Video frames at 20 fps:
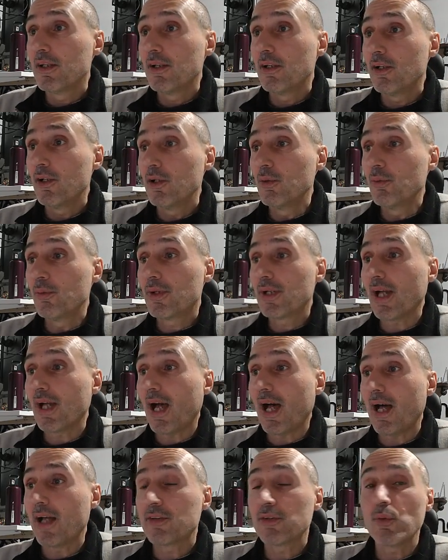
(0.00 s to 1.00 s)
look
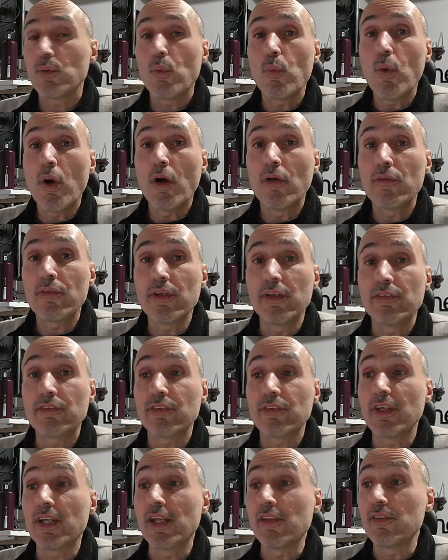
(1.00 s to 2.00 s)
at what is
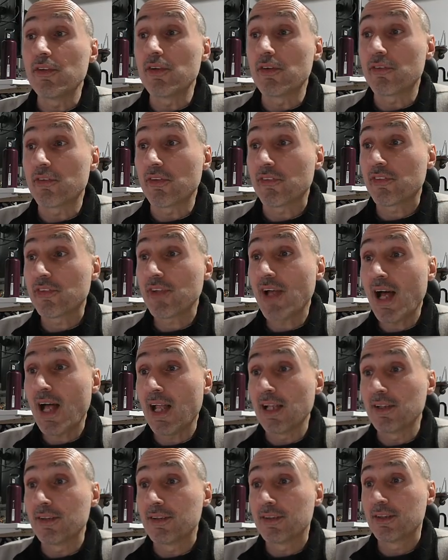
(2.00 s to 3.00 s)
in the
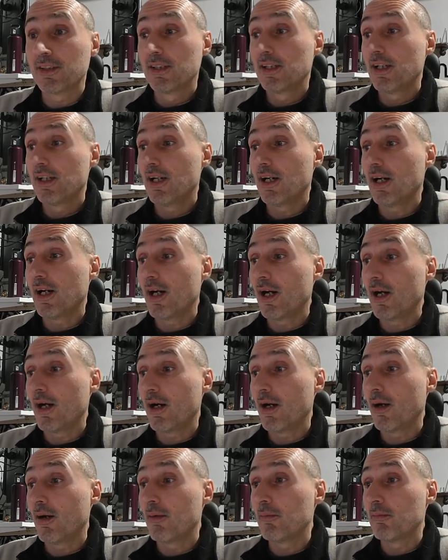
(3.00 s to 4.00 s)
result
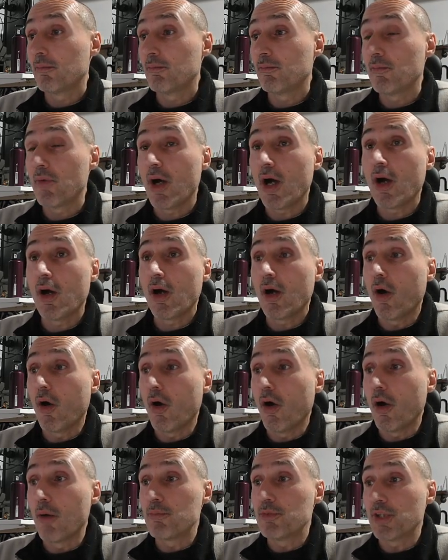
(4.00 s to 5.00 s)

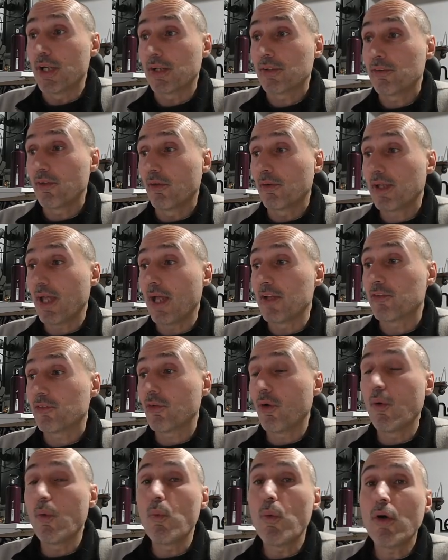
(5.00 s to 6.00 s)
object. Okay,
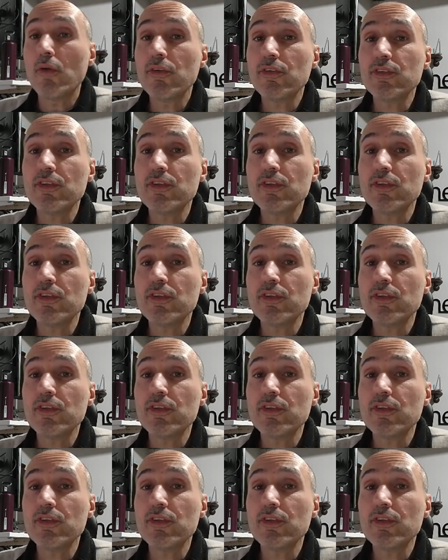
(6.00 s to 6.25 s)
so what is the